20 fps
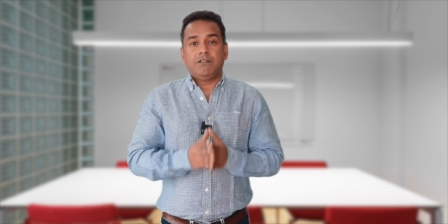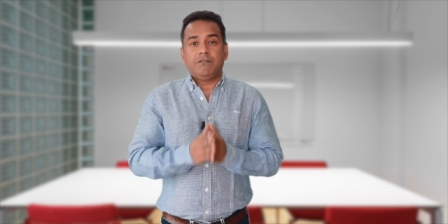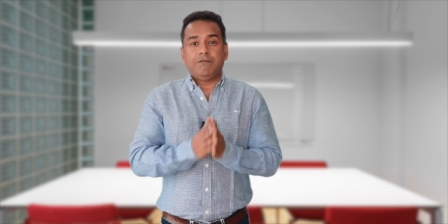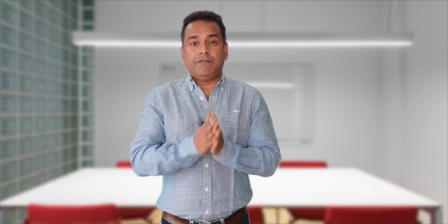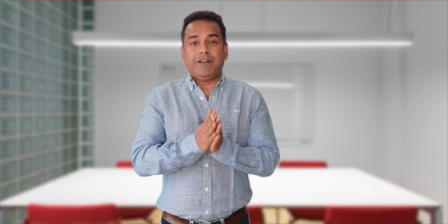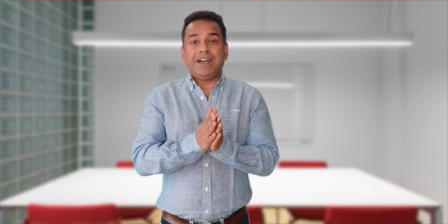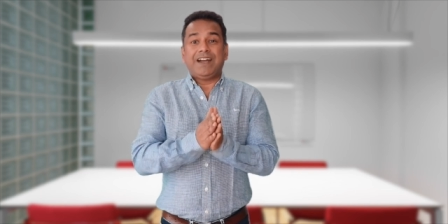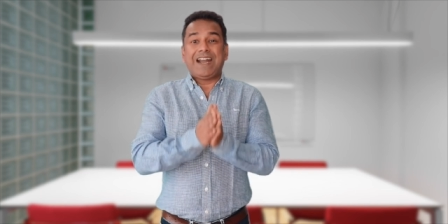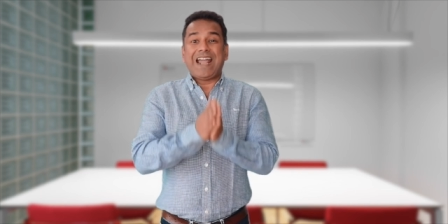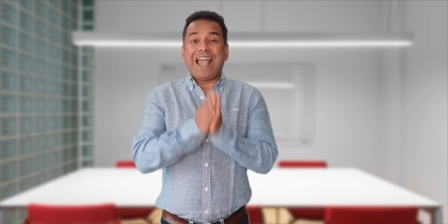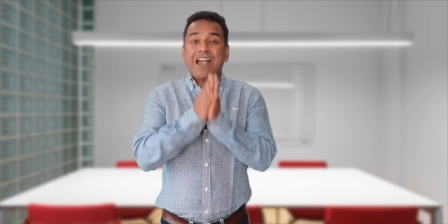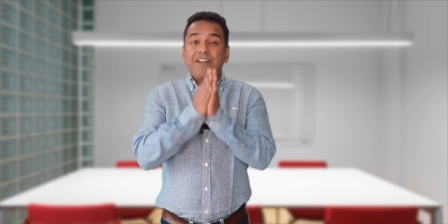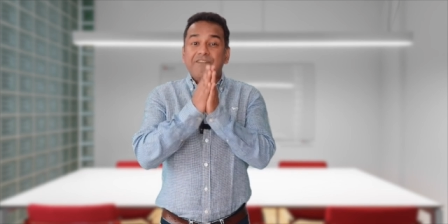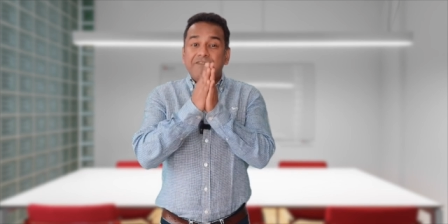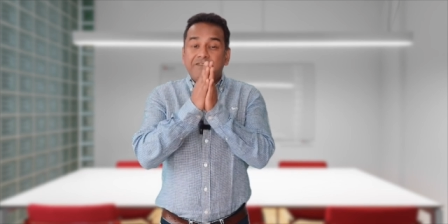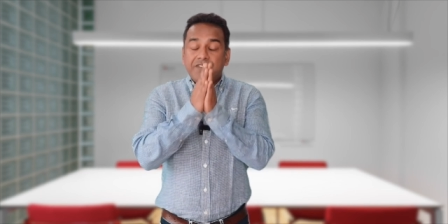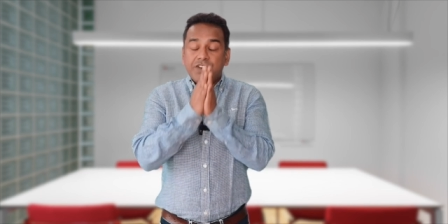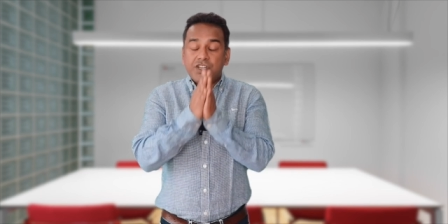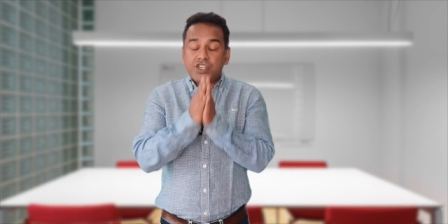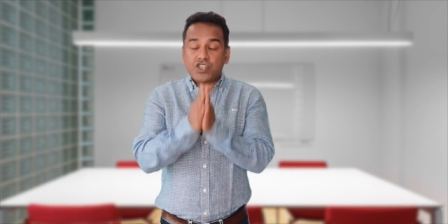where
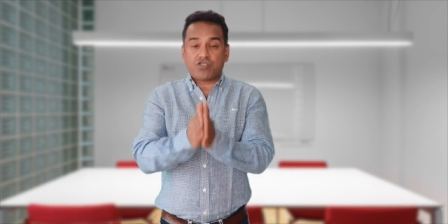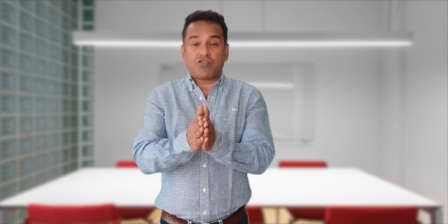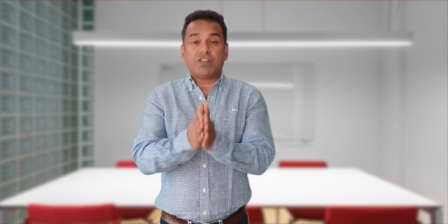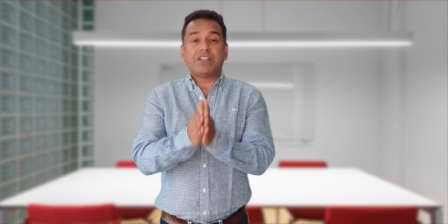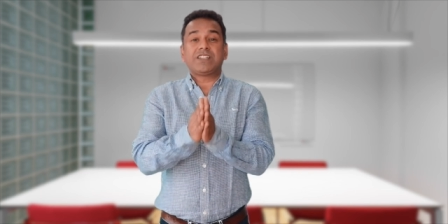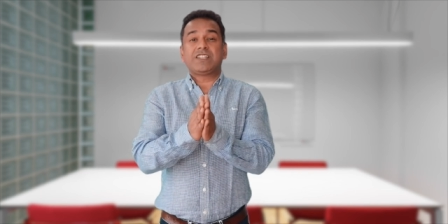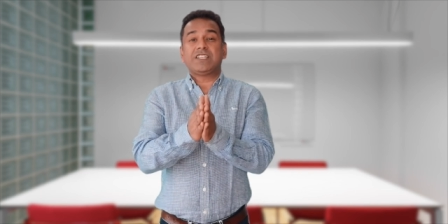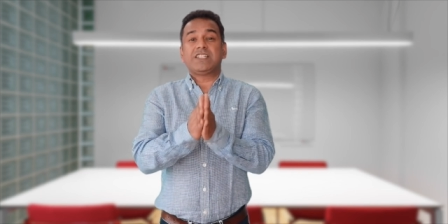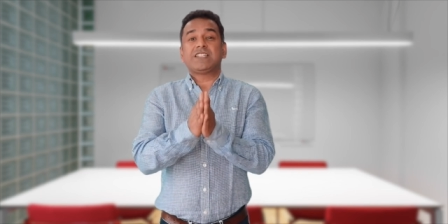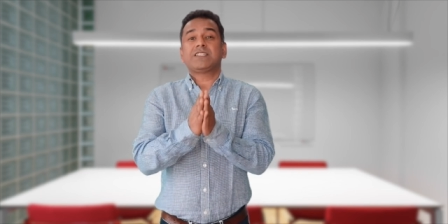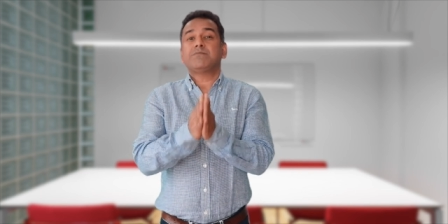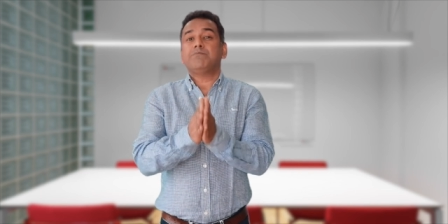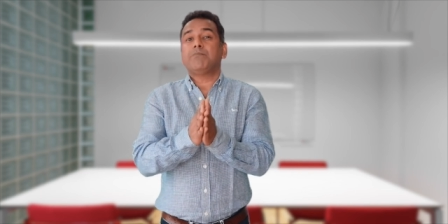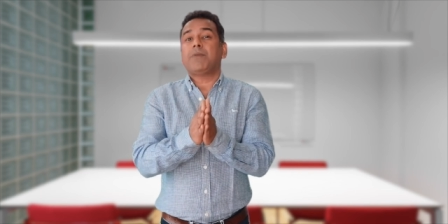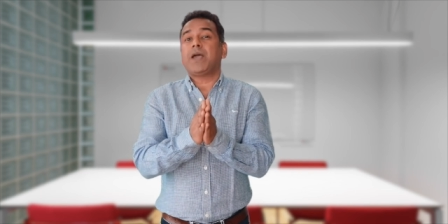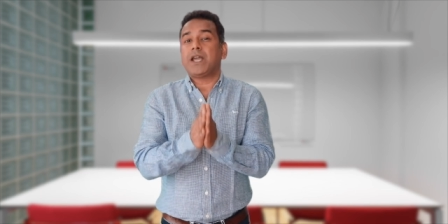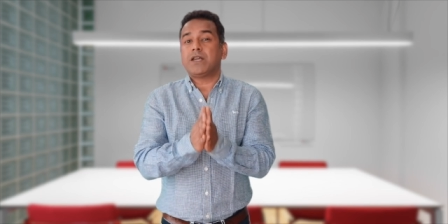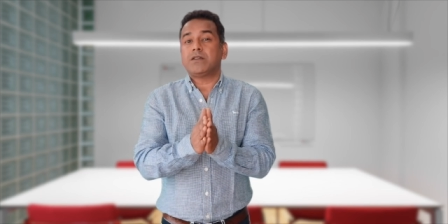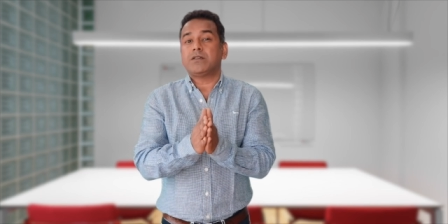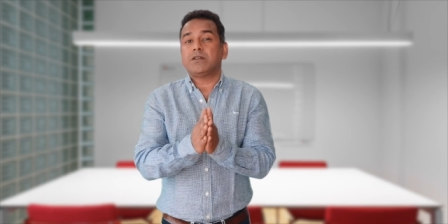every strength is
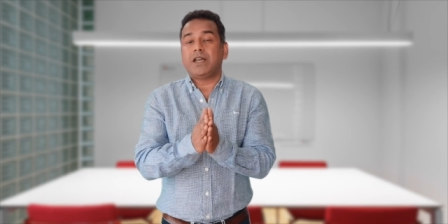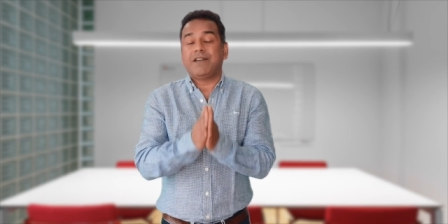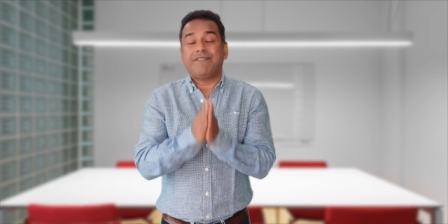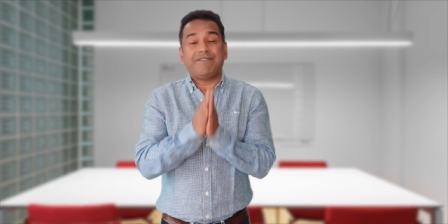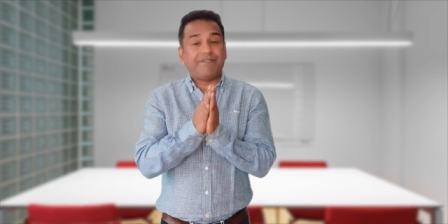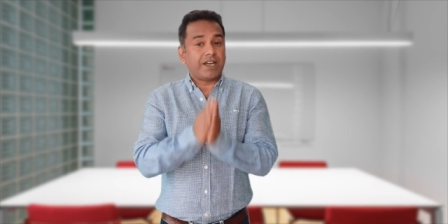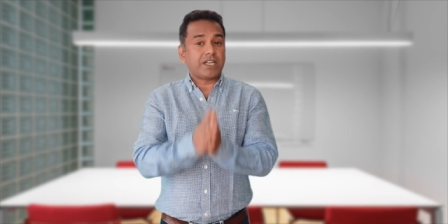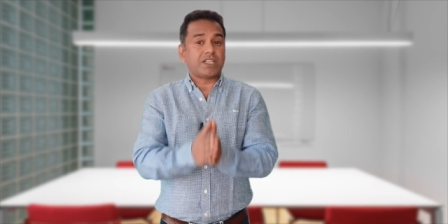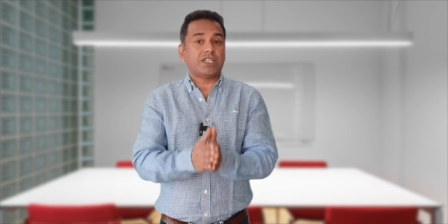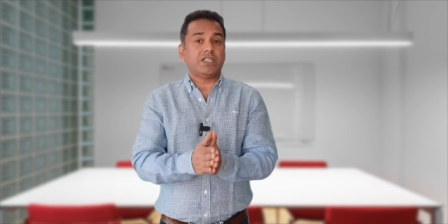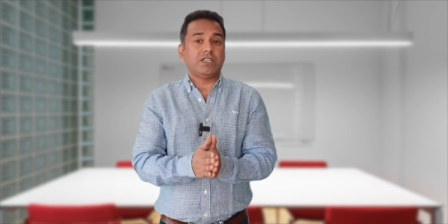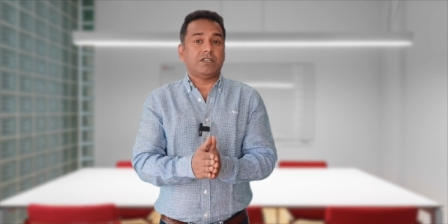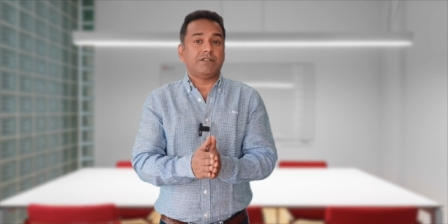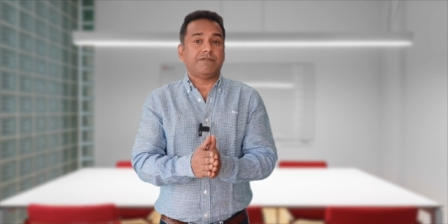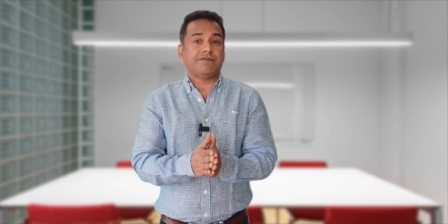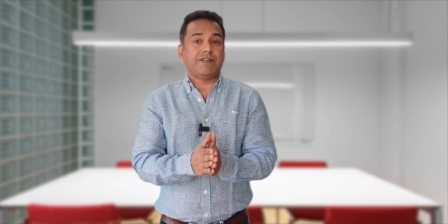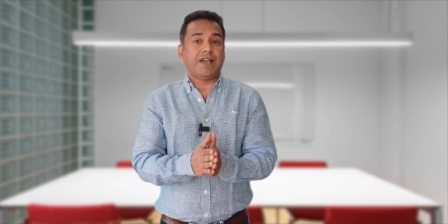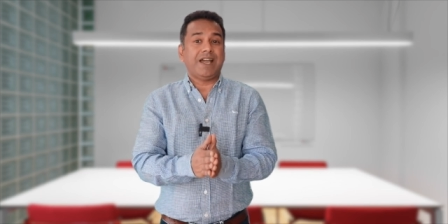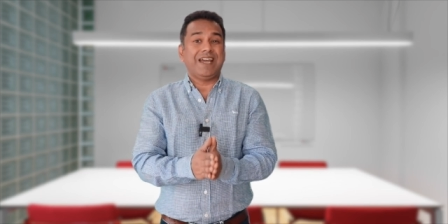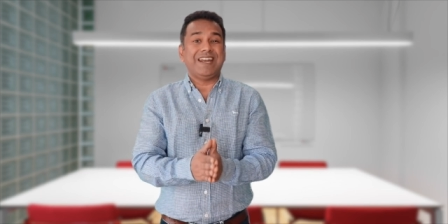made
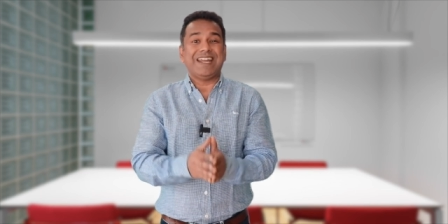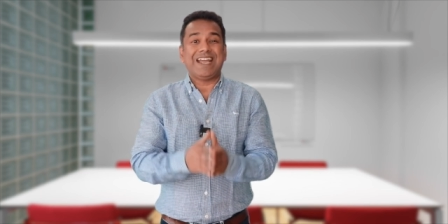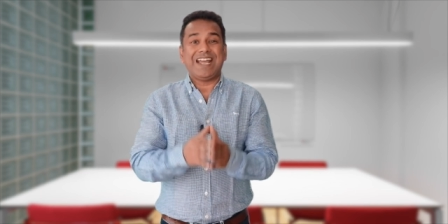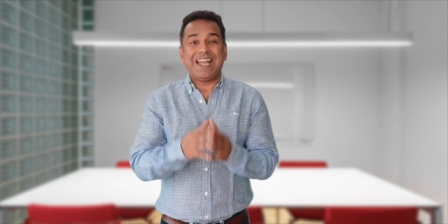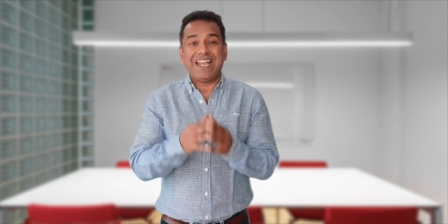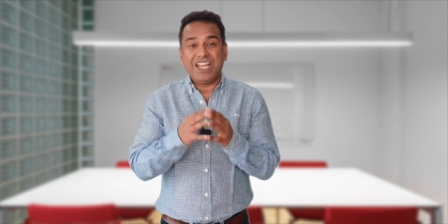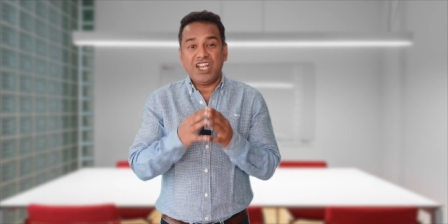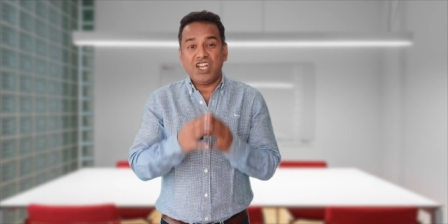effective and